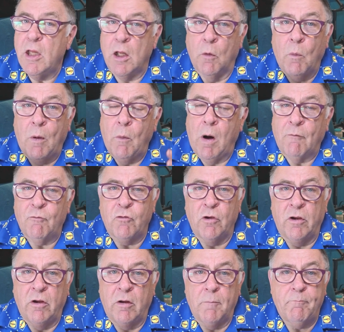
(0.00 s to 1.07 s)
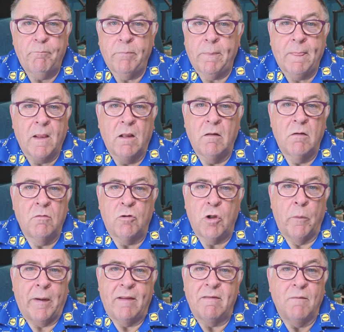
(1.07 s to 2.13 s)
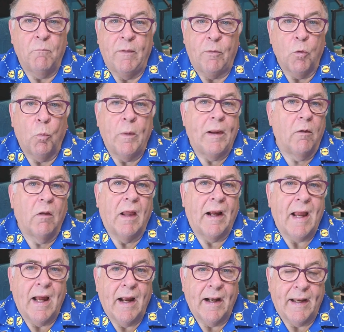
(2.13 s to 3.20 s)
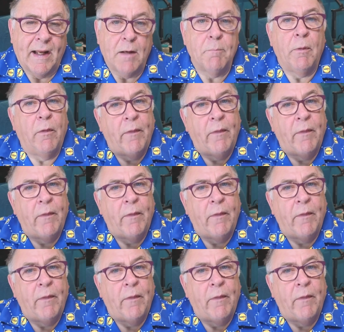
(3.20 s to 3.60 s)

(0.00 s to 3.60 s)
You won't have to do anything with the wheel like I did,